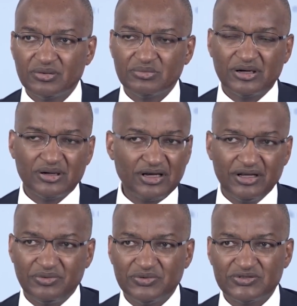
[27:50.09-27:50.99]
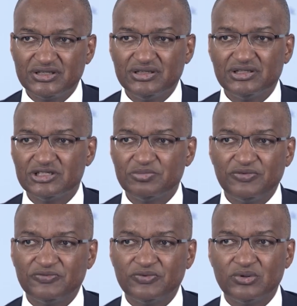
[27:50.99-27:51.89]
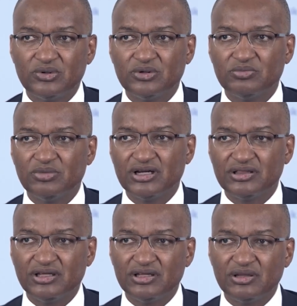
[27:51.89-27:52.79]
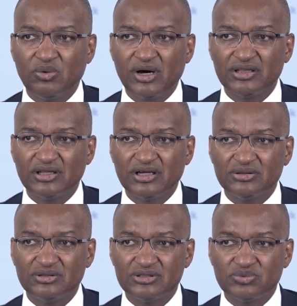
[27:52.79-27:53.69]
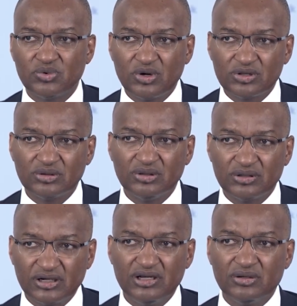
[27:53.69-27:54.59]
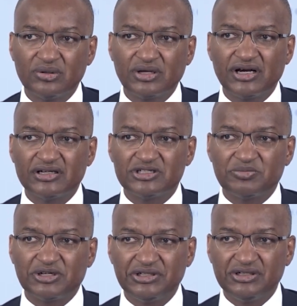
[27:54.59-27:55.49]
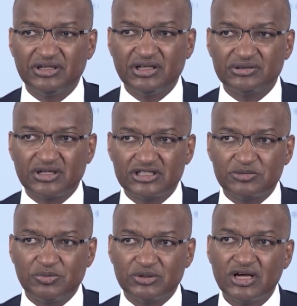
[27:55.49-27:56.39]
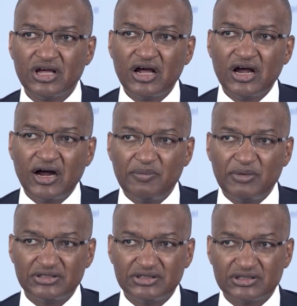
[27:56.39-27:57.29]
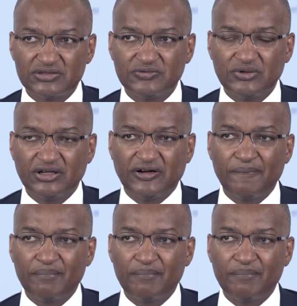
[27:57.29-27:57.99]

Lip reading: again, we've seen this before, but I think the one that is worth really looking at is machinery and transport, how much it has fallen.